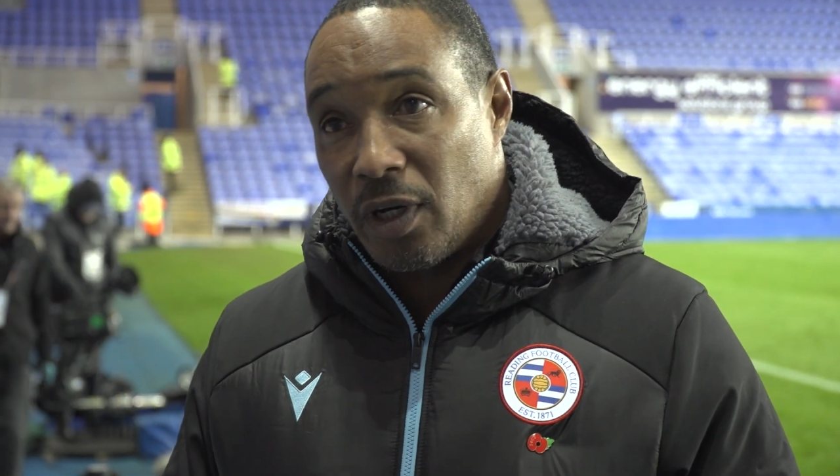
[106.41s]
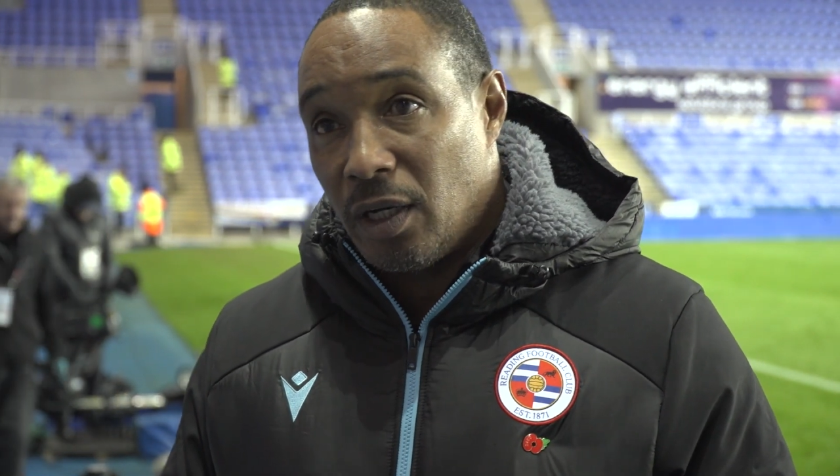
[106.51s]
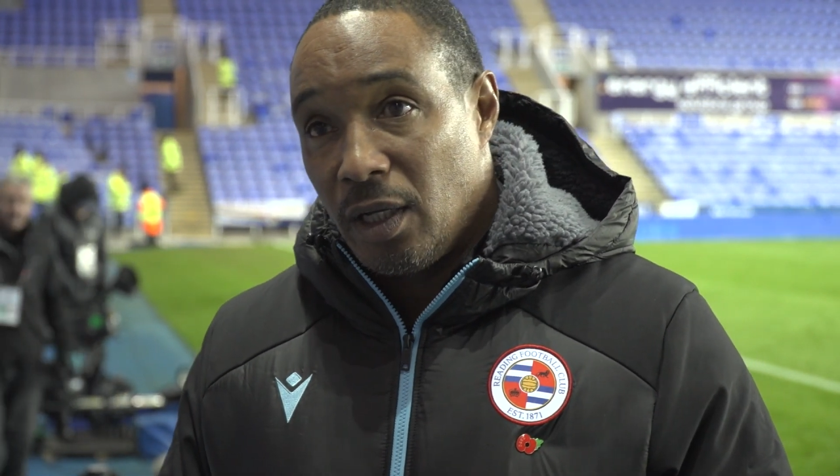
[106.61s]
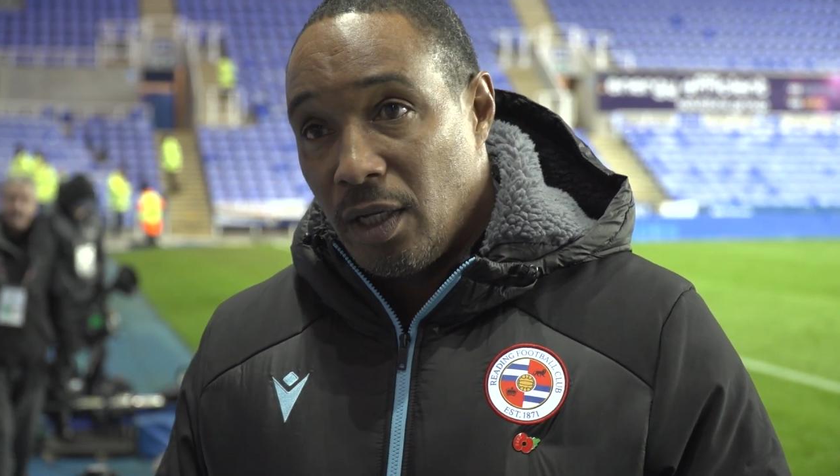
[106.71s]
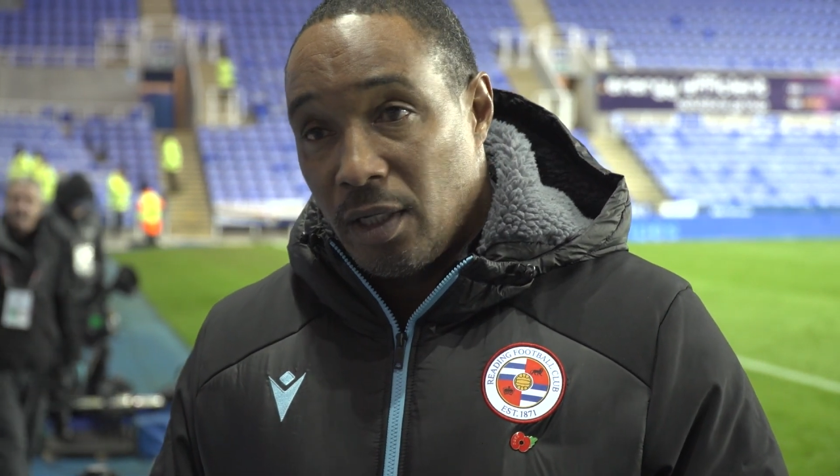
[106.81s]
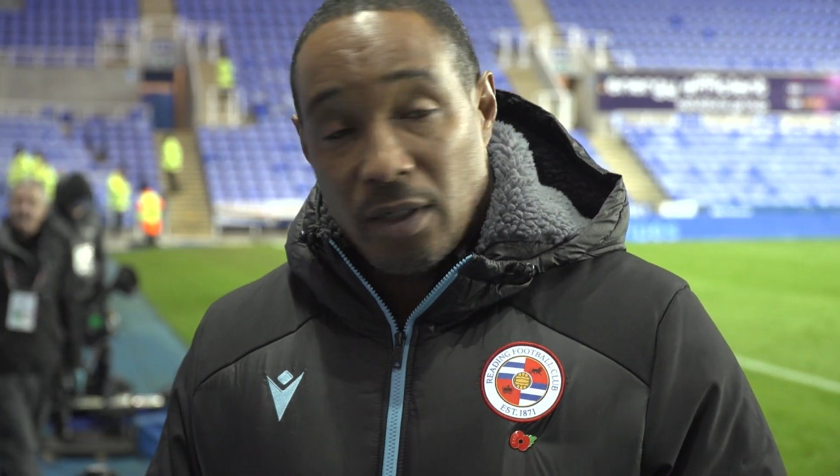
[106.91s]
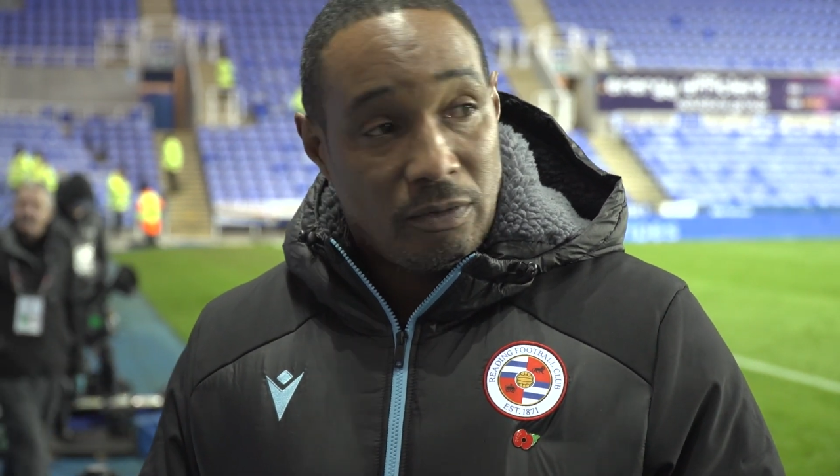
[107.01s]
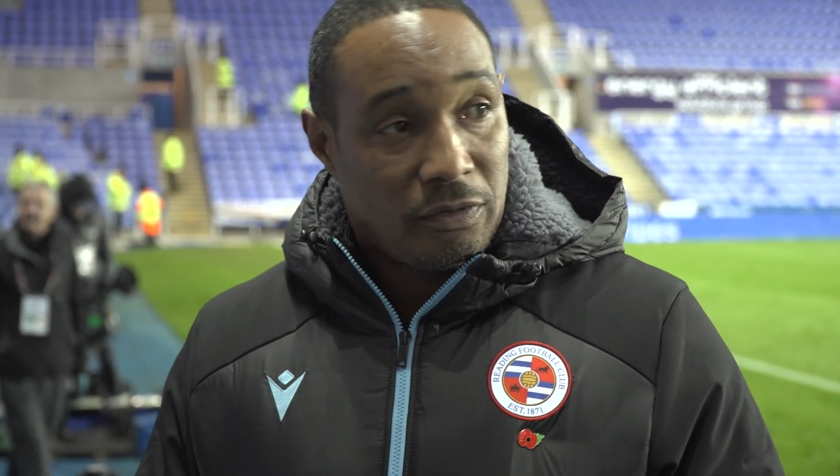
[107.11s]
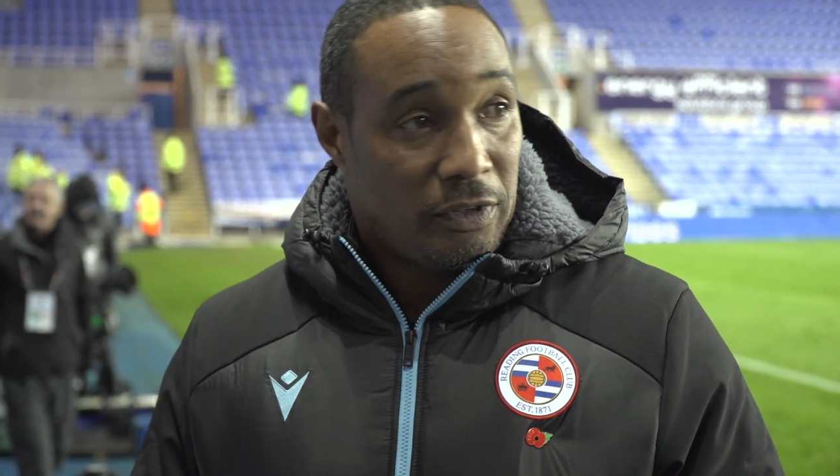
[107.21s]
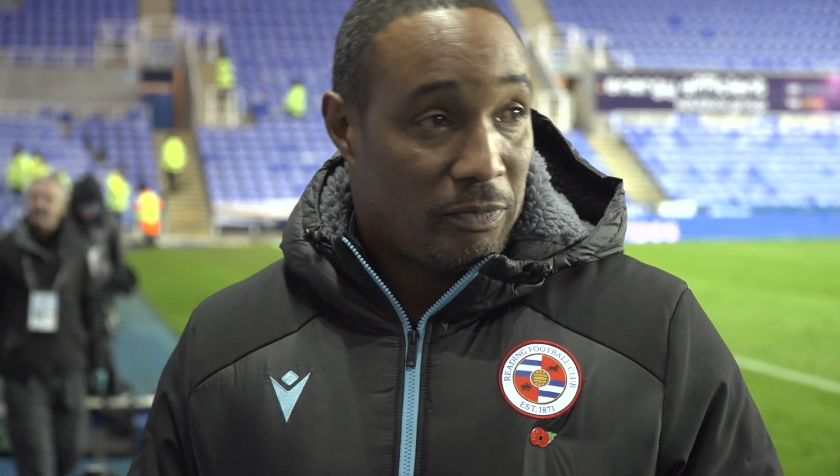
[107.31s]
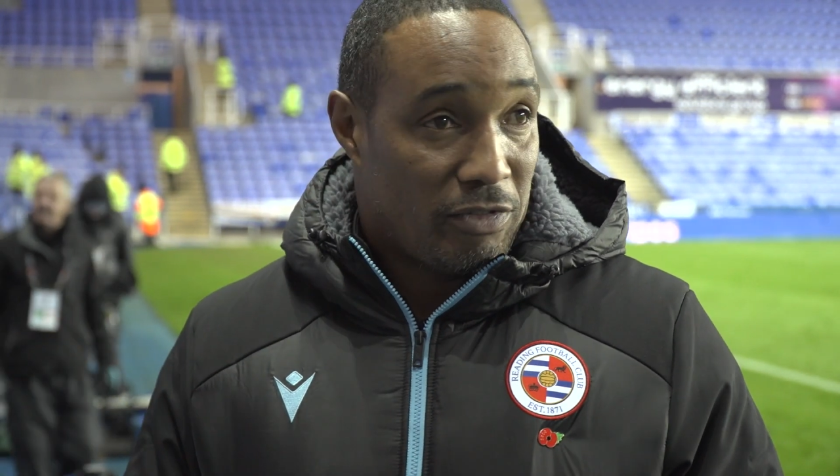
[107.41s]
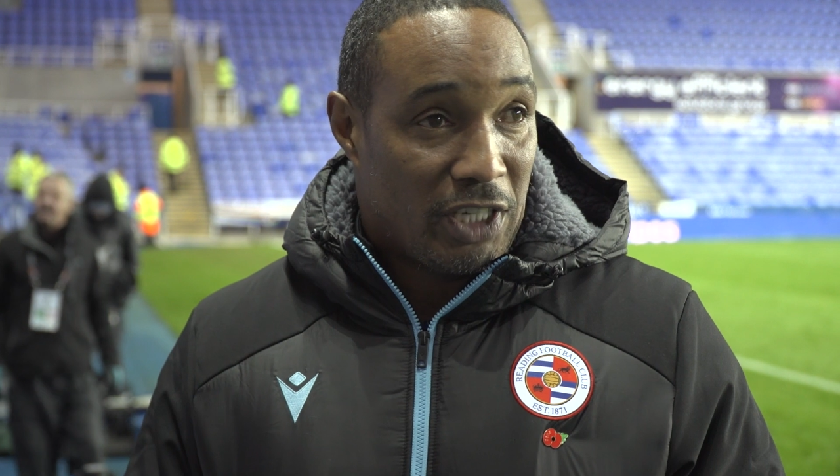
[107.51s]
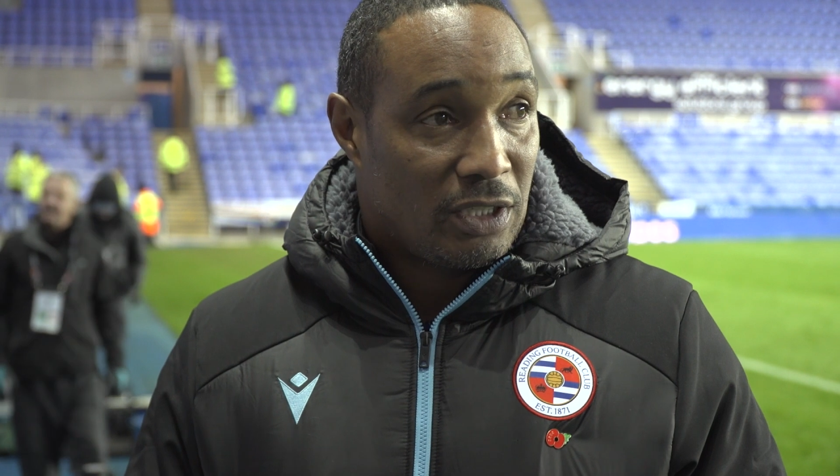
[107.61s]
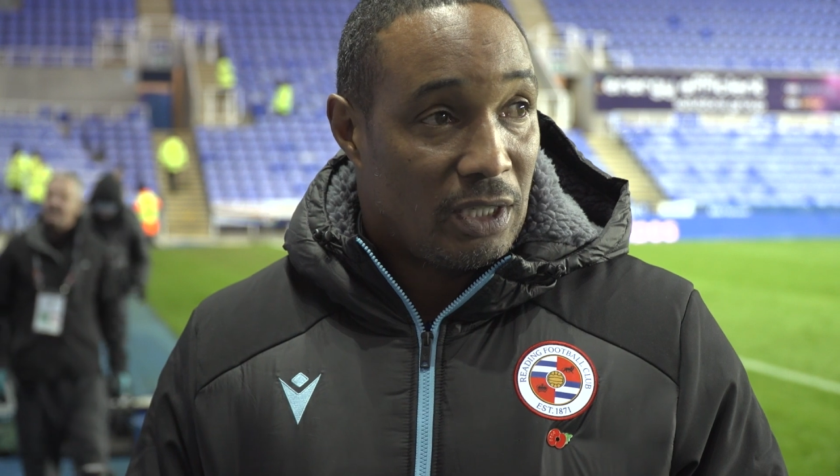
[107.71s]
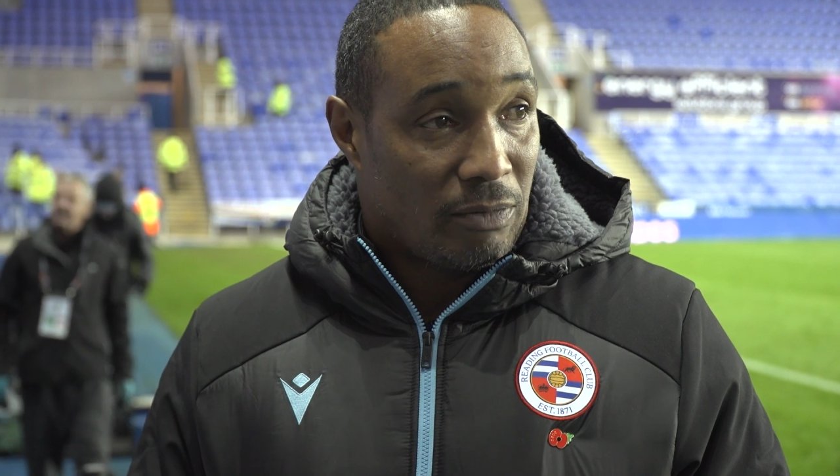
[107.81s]
but from the
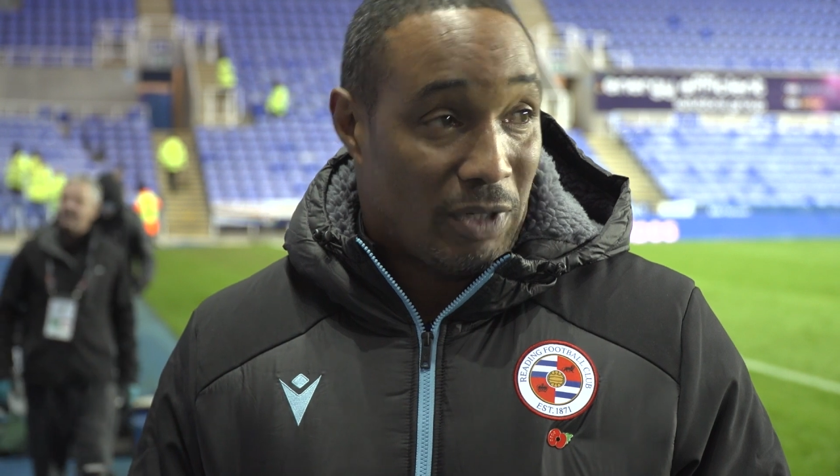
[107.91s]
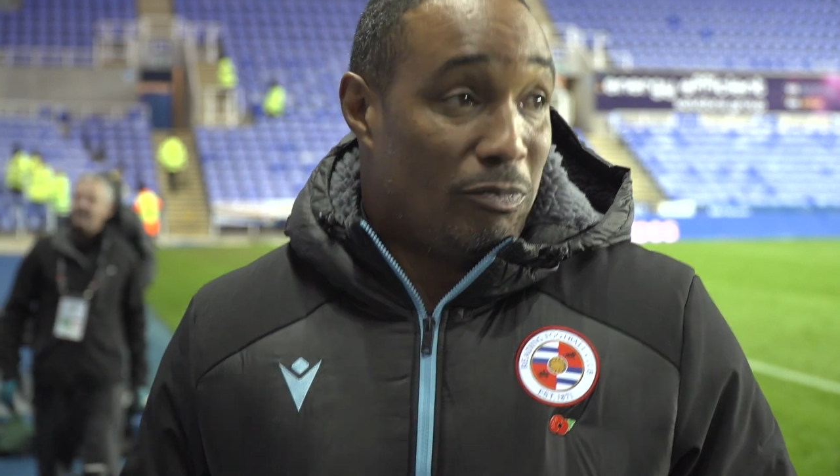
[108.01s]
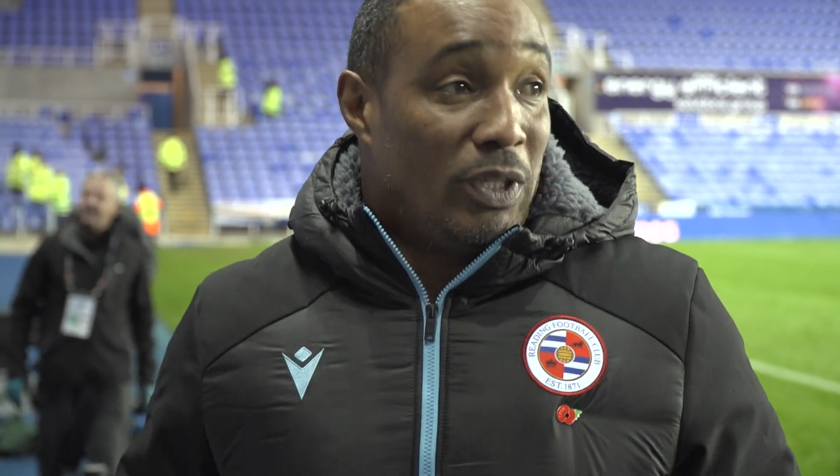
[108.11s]
rest of that back.